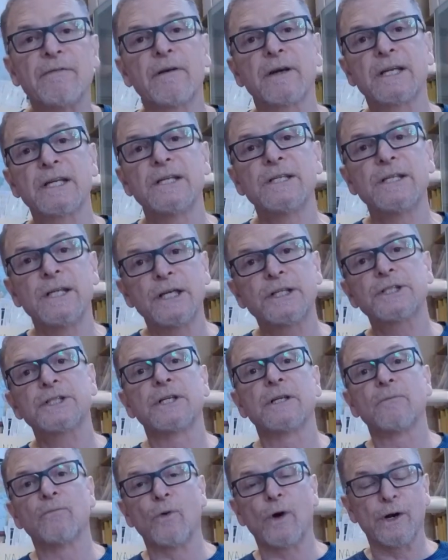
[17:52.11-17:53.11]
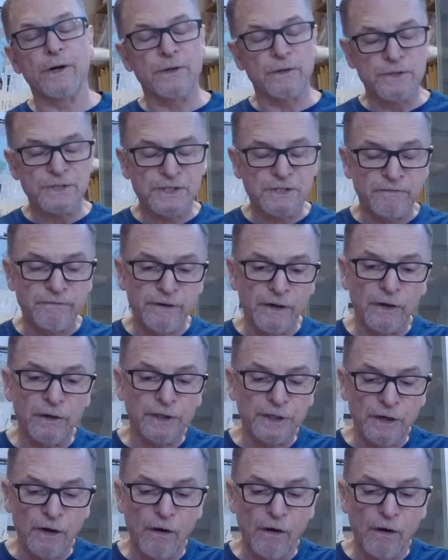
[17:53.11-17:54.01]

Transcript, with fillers: a condition where you're severely